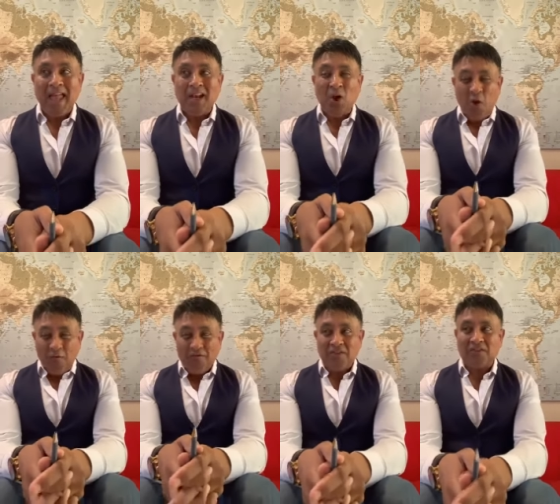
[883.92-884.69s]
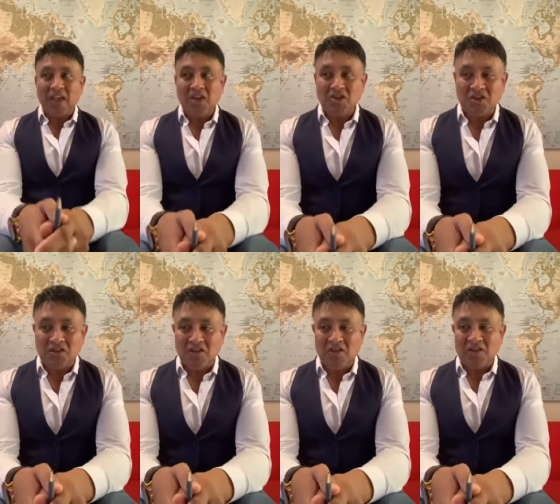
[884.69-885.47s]
and
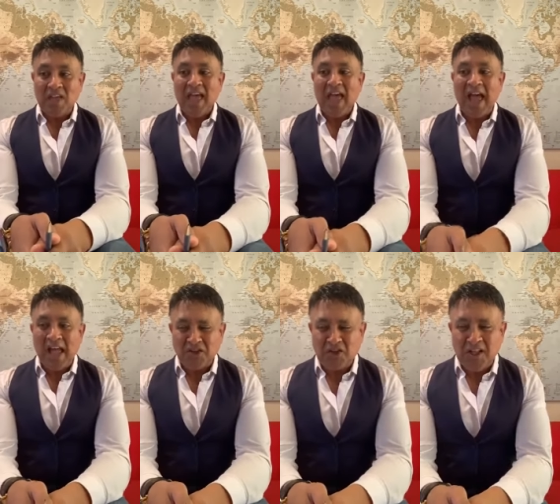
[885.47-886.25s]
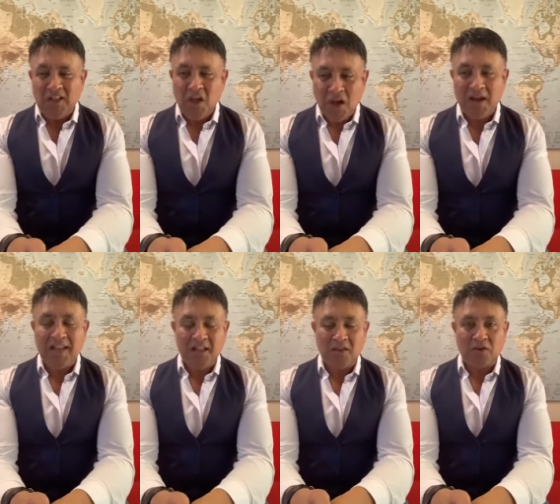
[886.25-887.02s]
conversations actually turn
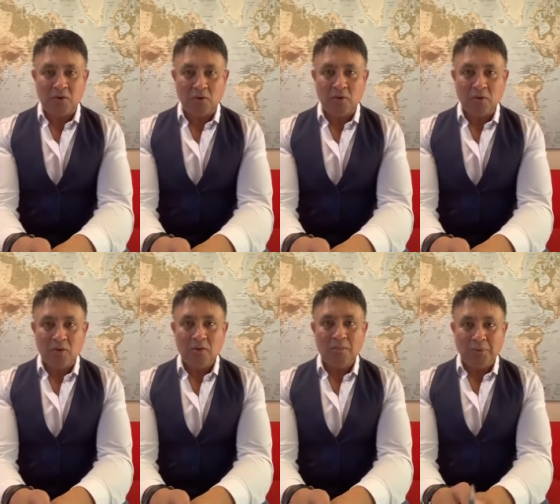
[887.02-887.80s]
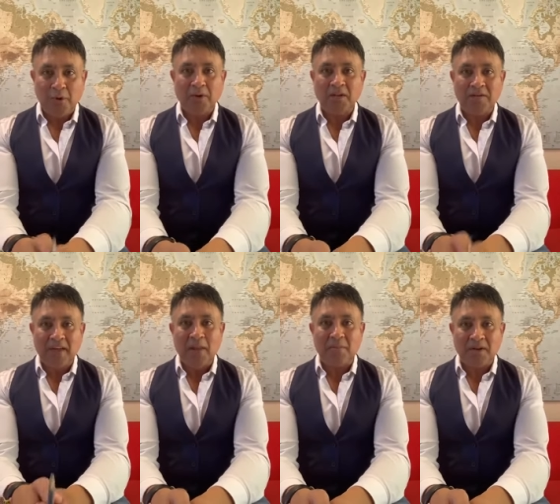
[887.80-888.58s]
into product
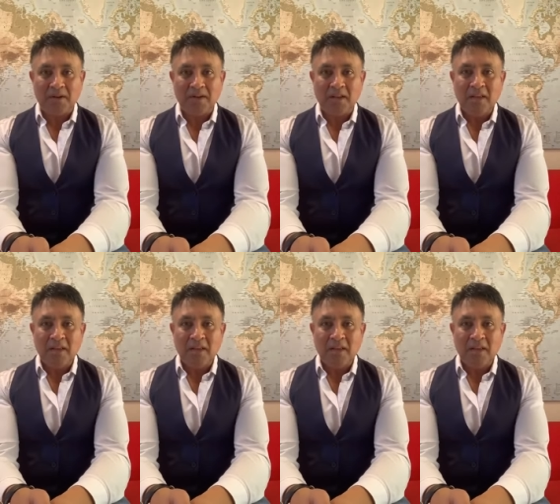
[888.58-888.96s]
development.